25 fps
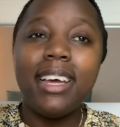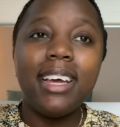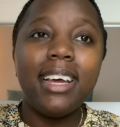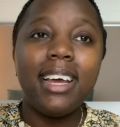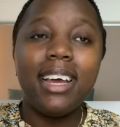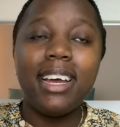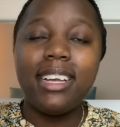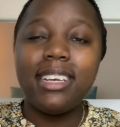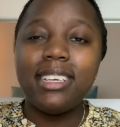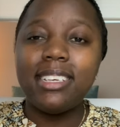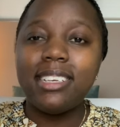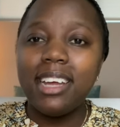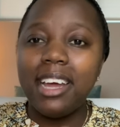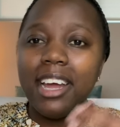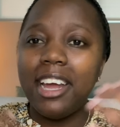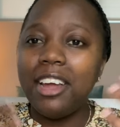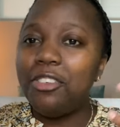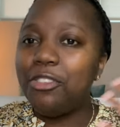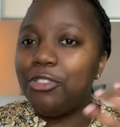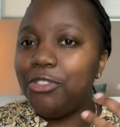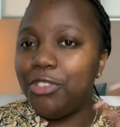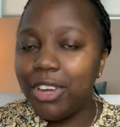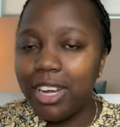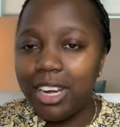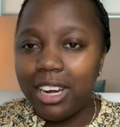And try and
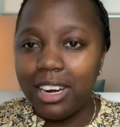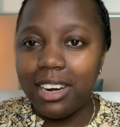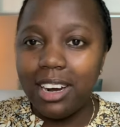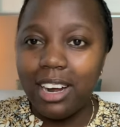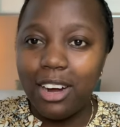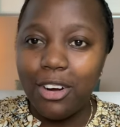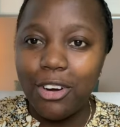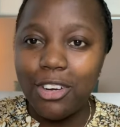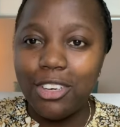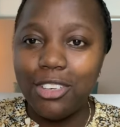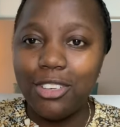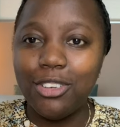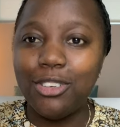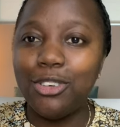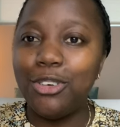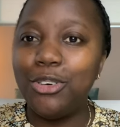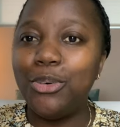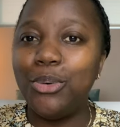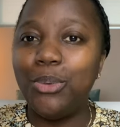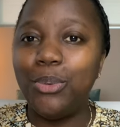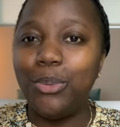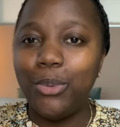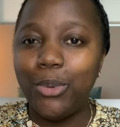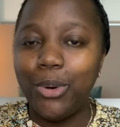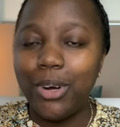figure out, you know,
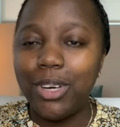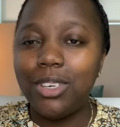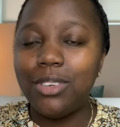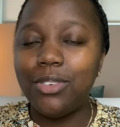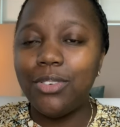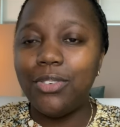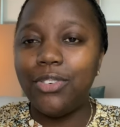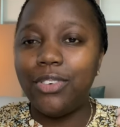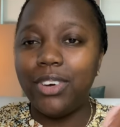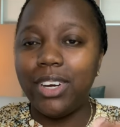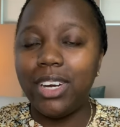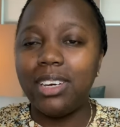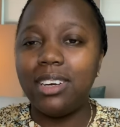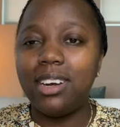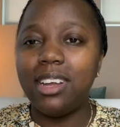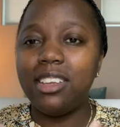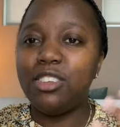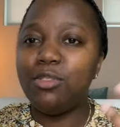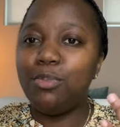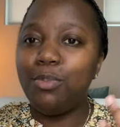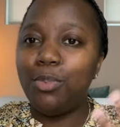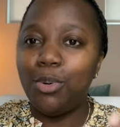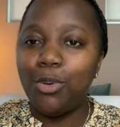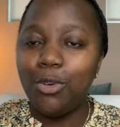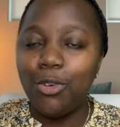what fragrance
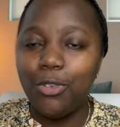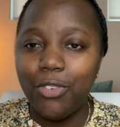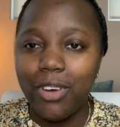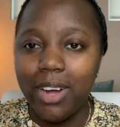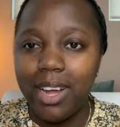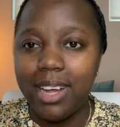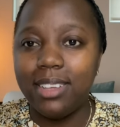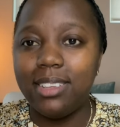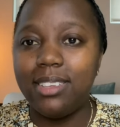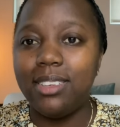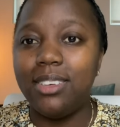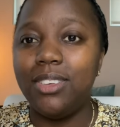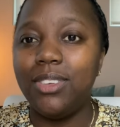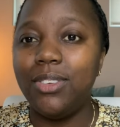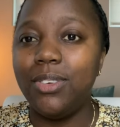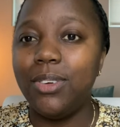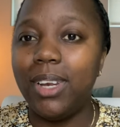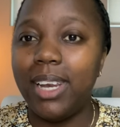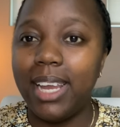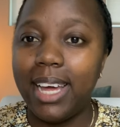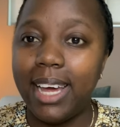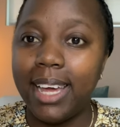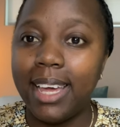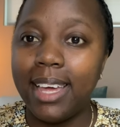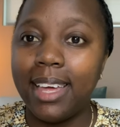profiles do you
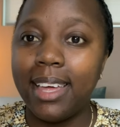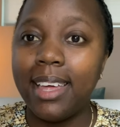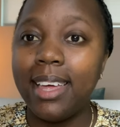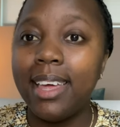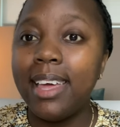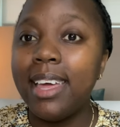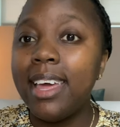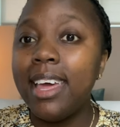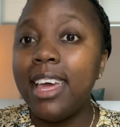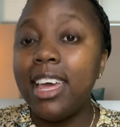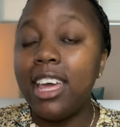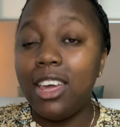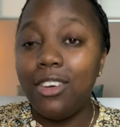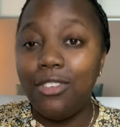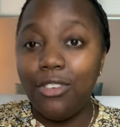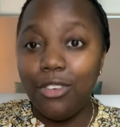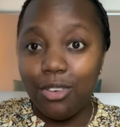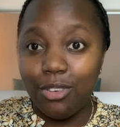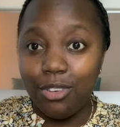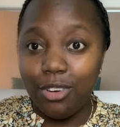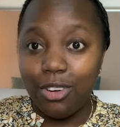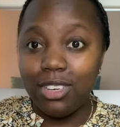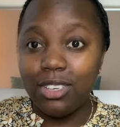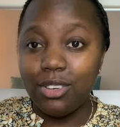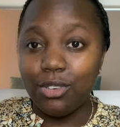like. If you
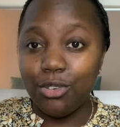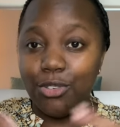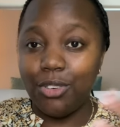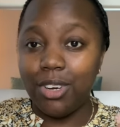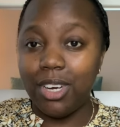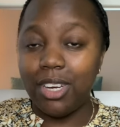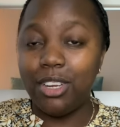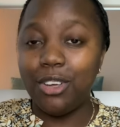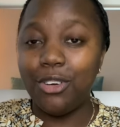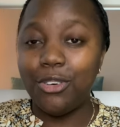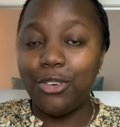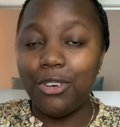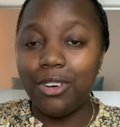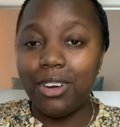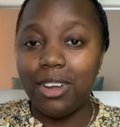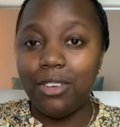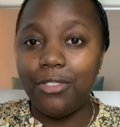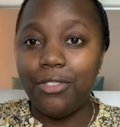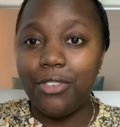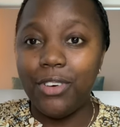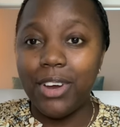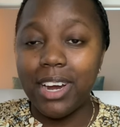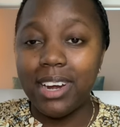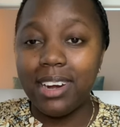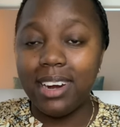don't already own a
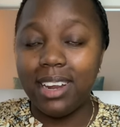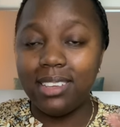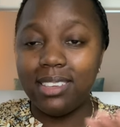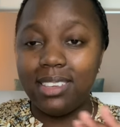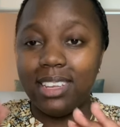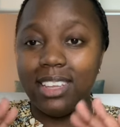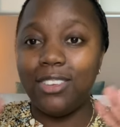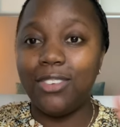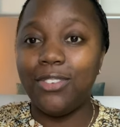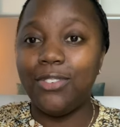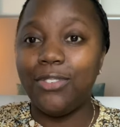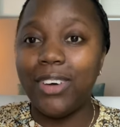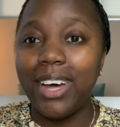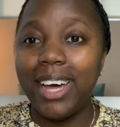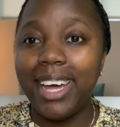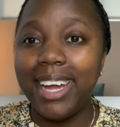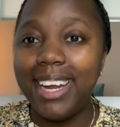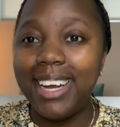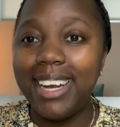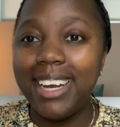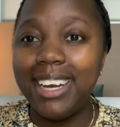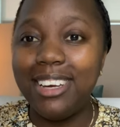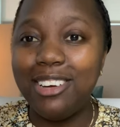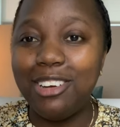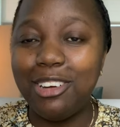fragrance, that's
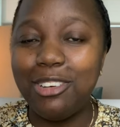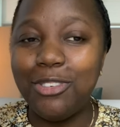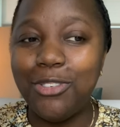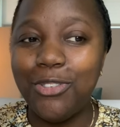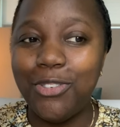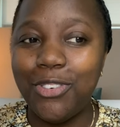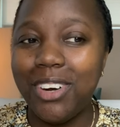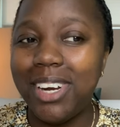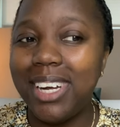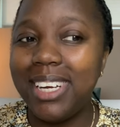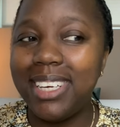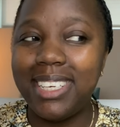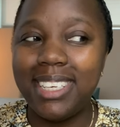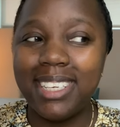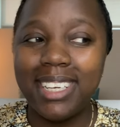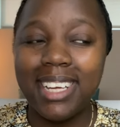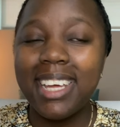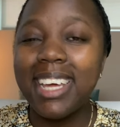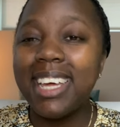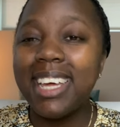fine, don't fret.